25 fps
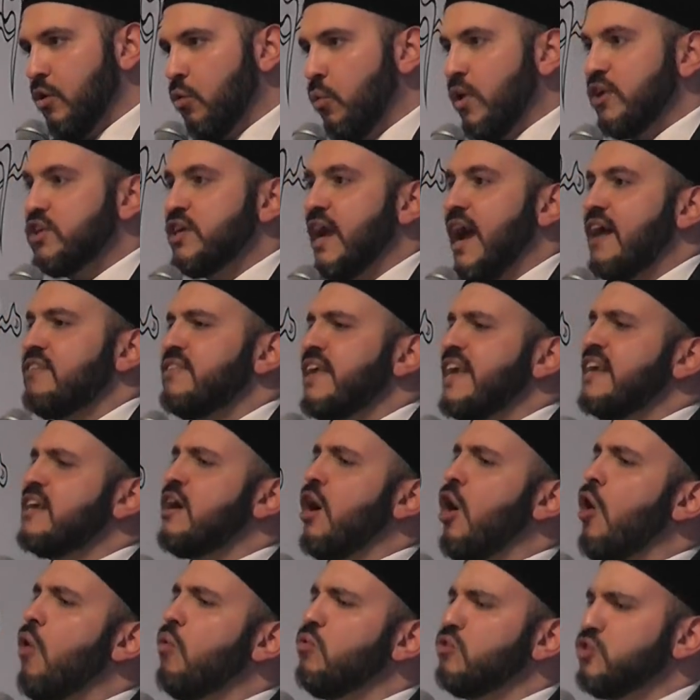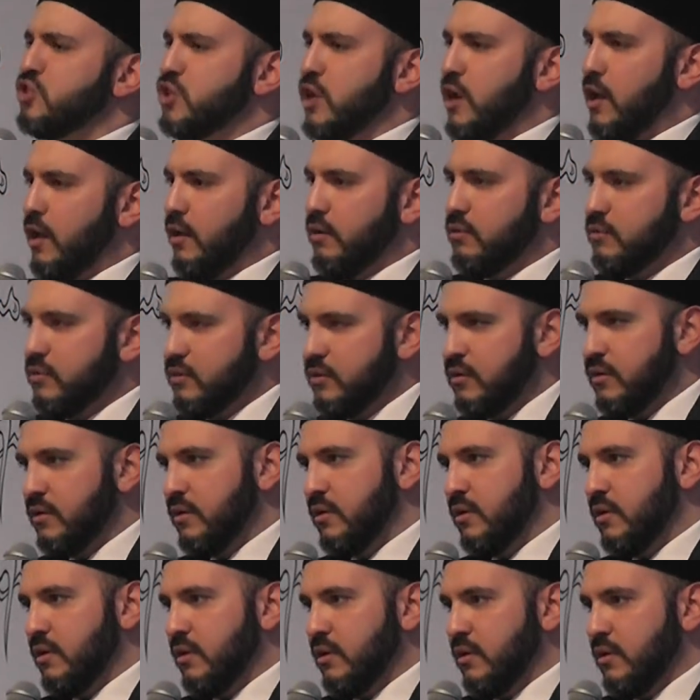which has a culture.
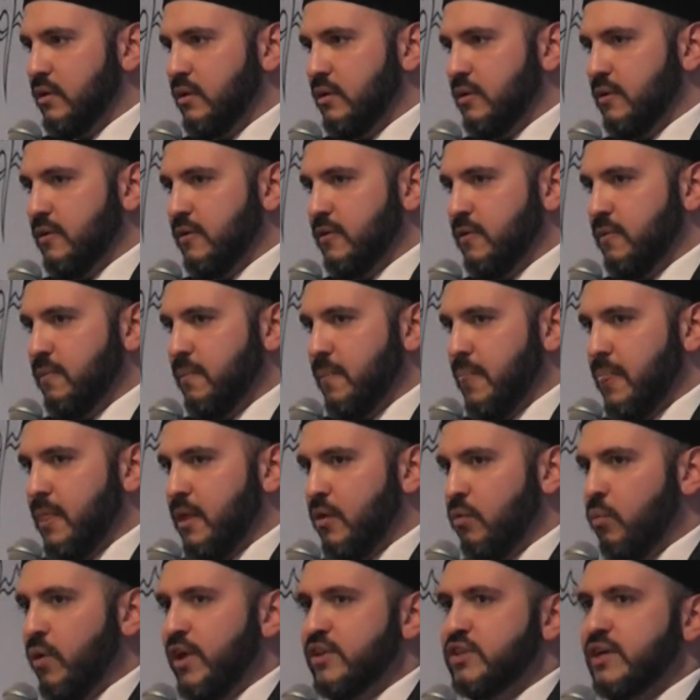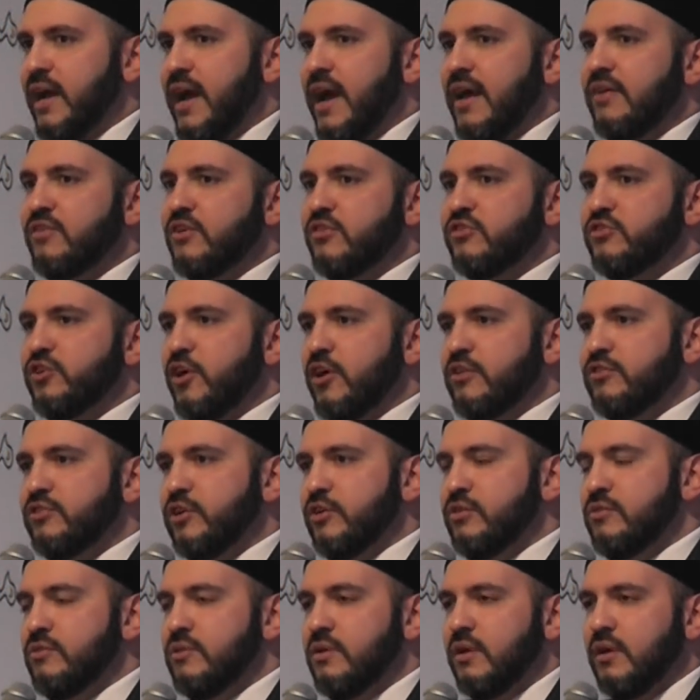which has a
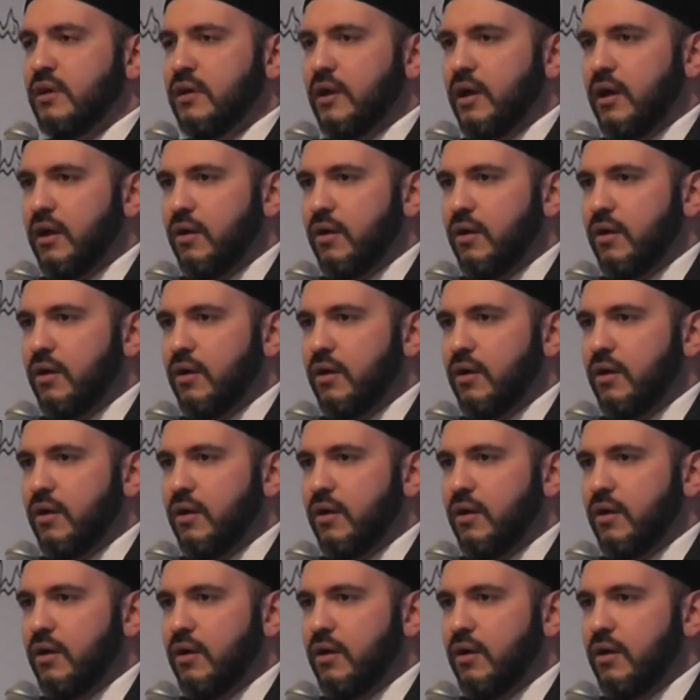certain,